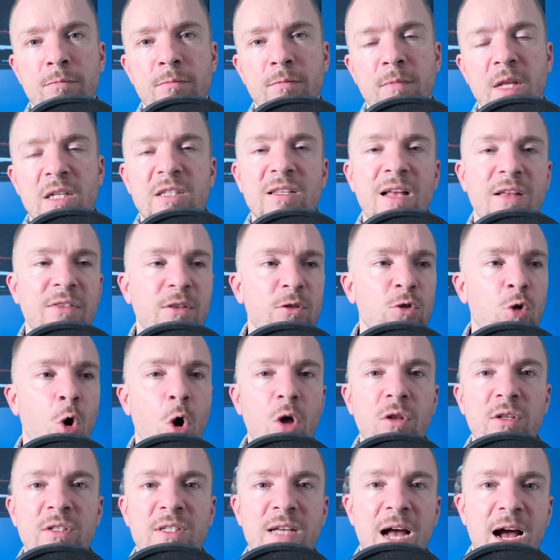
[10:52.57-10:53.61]
It's not the
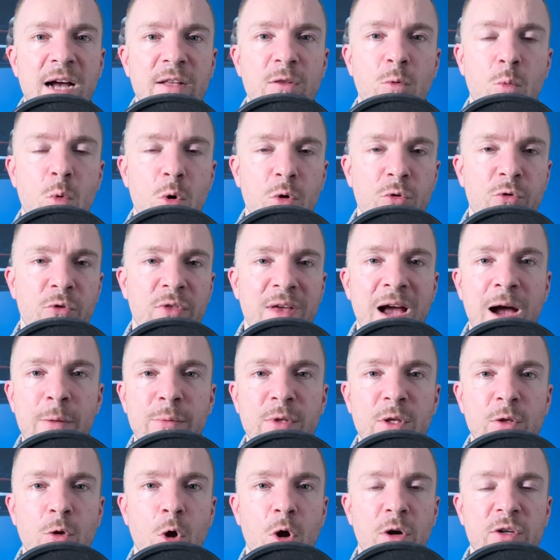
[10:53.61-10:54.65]
tallest guy in the world or the guy with
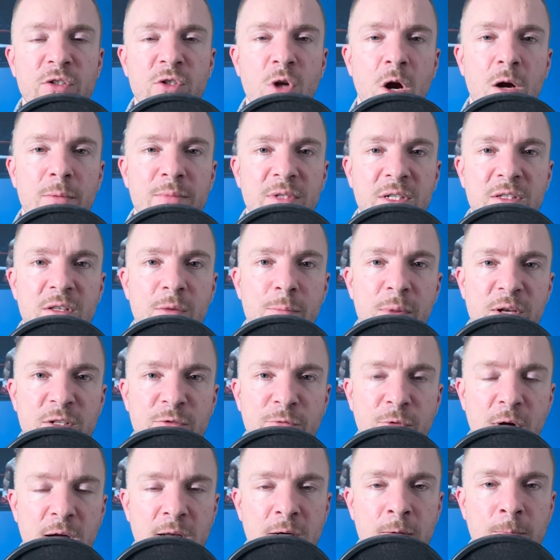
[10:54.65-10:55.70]
the longest arms that's the best
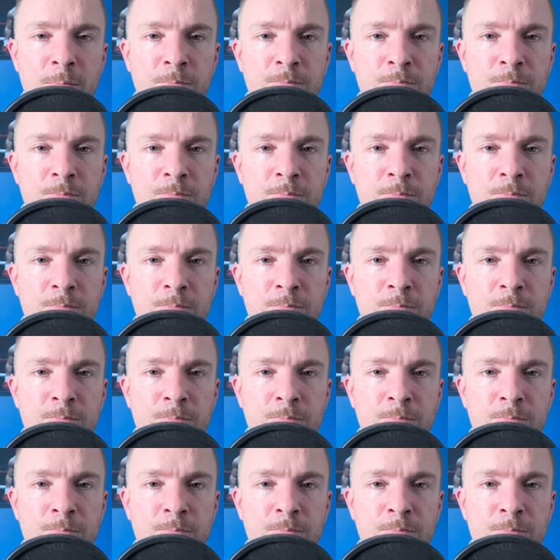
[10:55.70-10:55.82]
fighter.